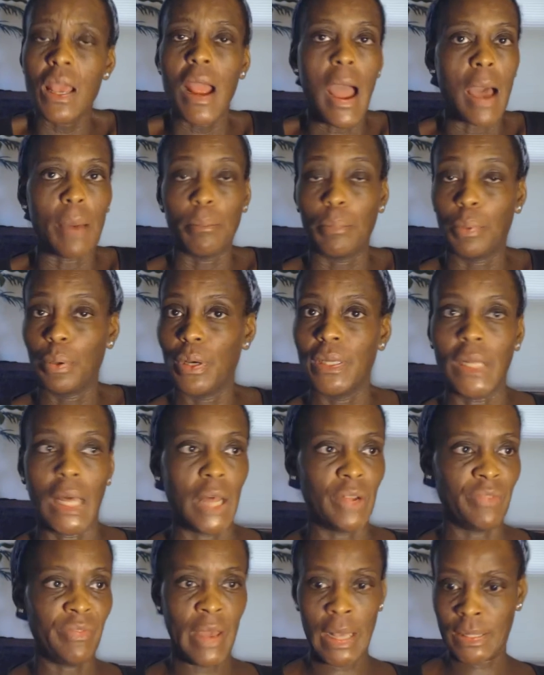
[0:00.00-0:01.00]
I'm putting
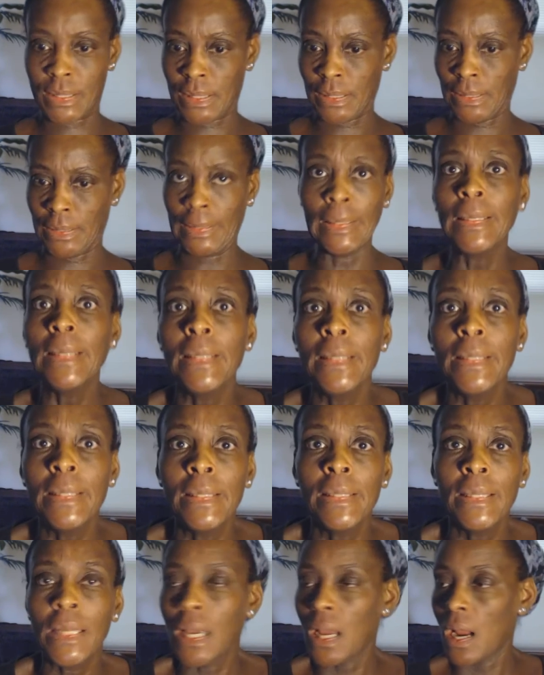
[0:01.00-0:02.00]
on
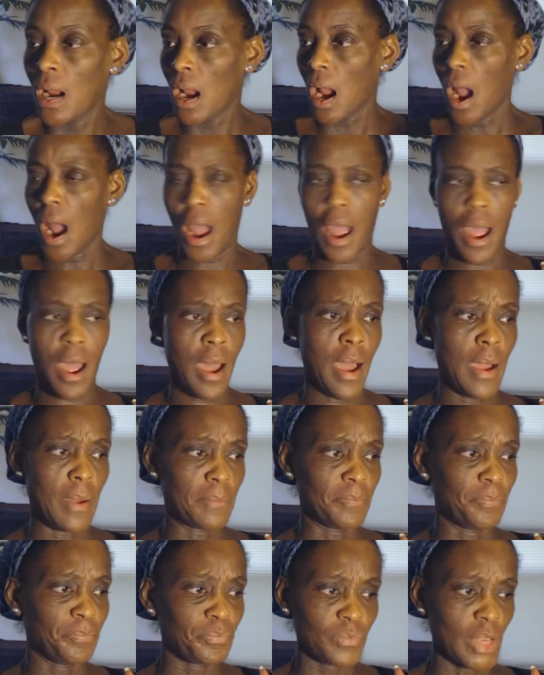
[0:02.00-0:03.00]
Vaseline.
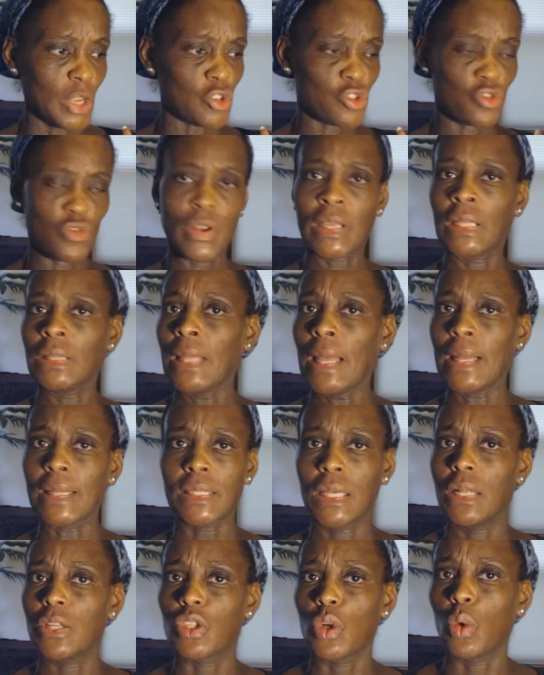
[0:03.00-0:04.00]
I'm drinking like
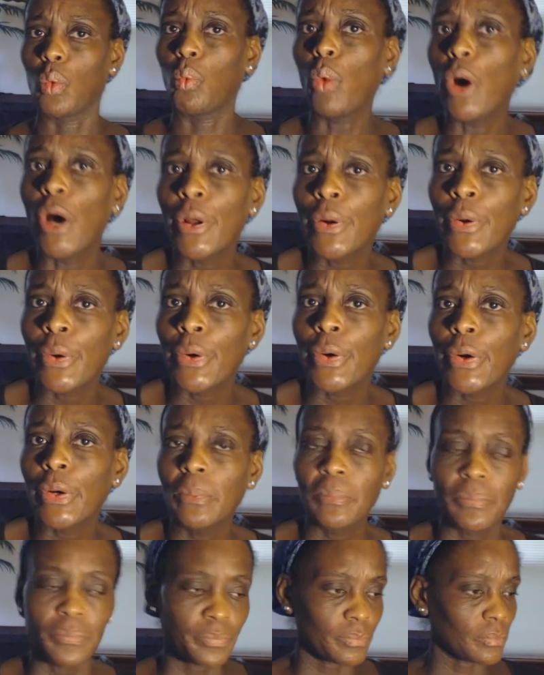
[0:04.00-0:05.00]
tons of
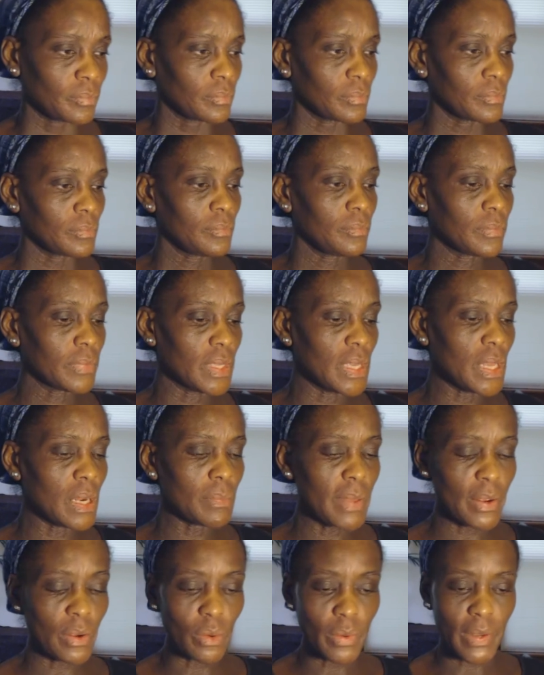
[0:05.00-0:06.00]
water. And I'm
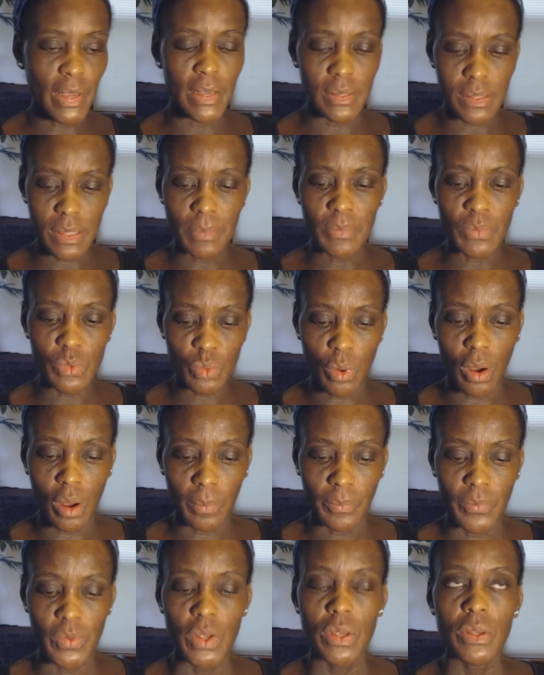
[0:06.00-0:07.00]
like, okay, something's
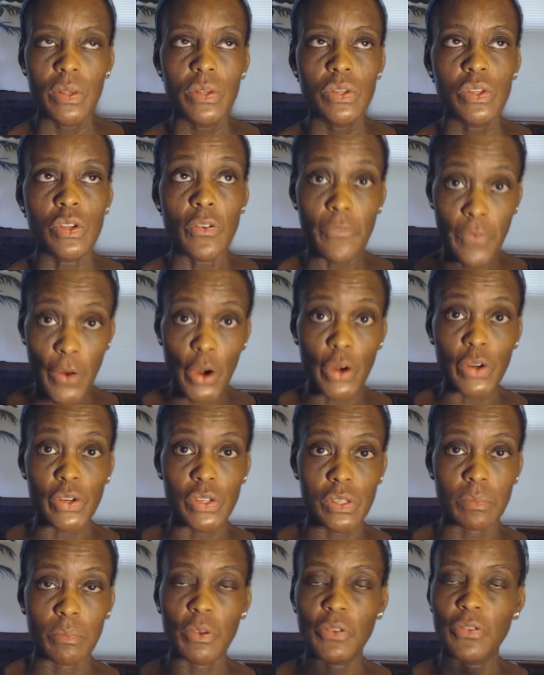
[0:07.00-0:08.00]
wrong. So
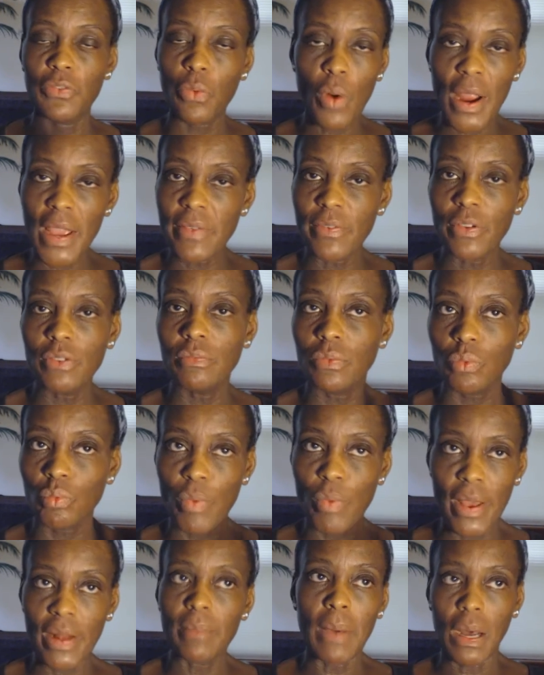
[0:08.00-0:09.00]
first, before I even
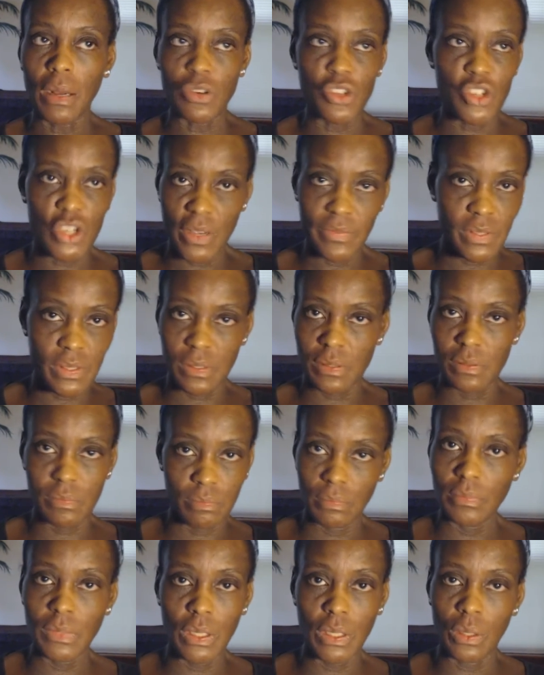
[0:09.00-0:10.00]
read about Jeff's,
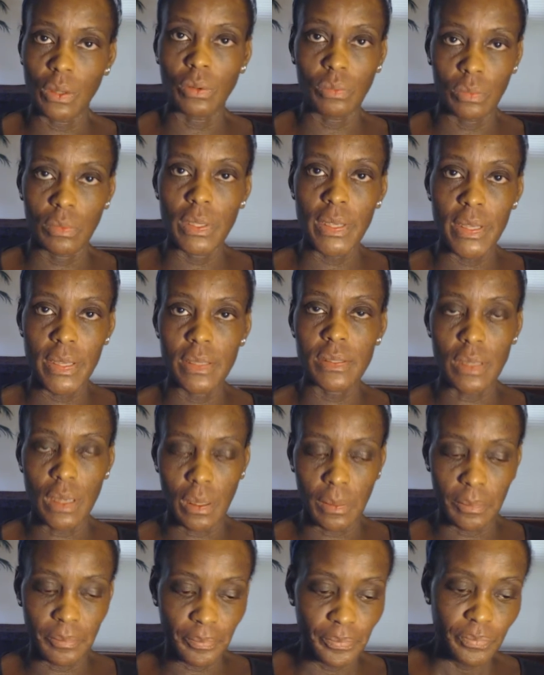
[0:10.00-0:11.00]
his
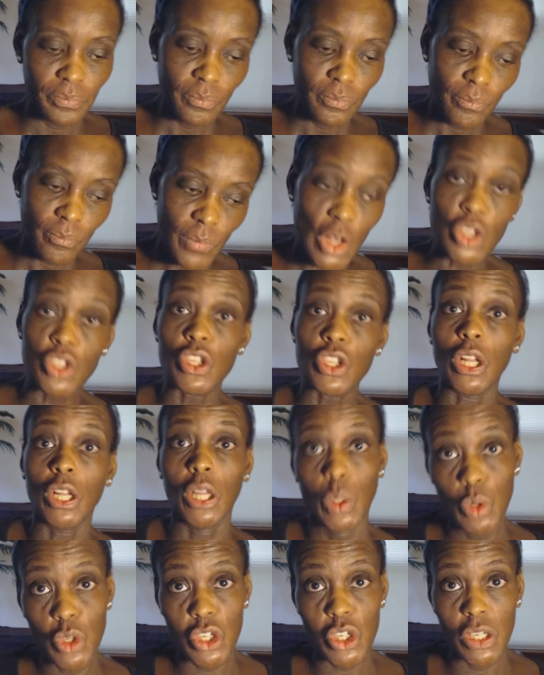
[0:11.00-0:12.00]

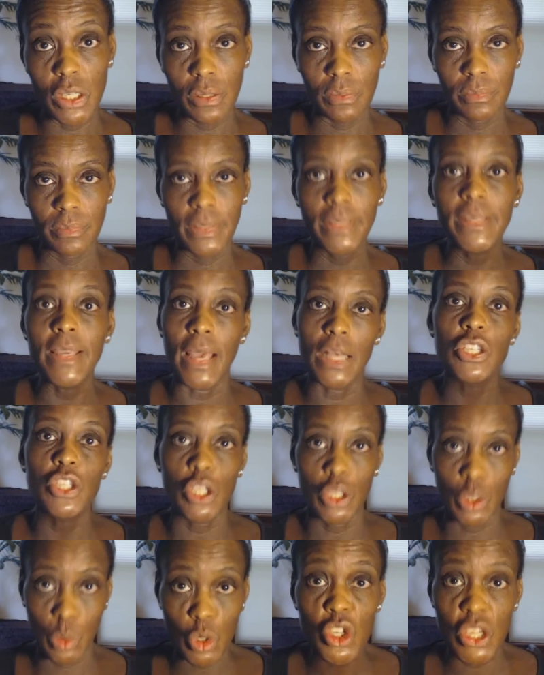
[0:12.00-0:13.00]
solution. Yeah,
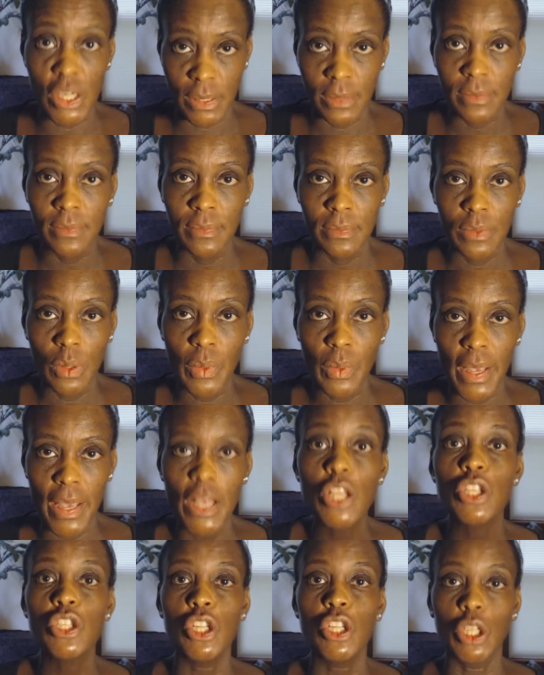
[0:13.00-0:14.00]
solution.
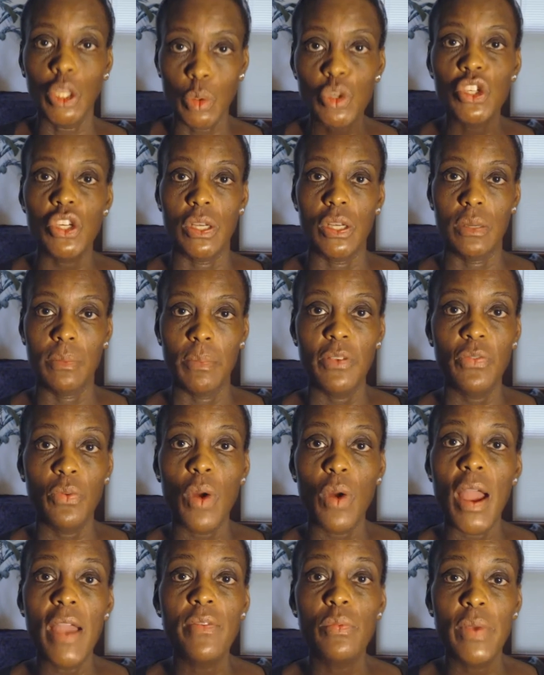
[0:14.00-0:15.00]
okay, solution.
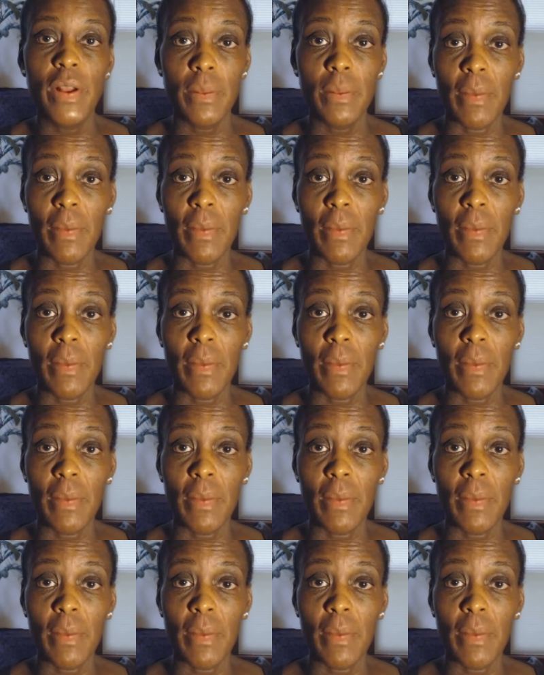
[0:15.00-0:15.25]
Before I even read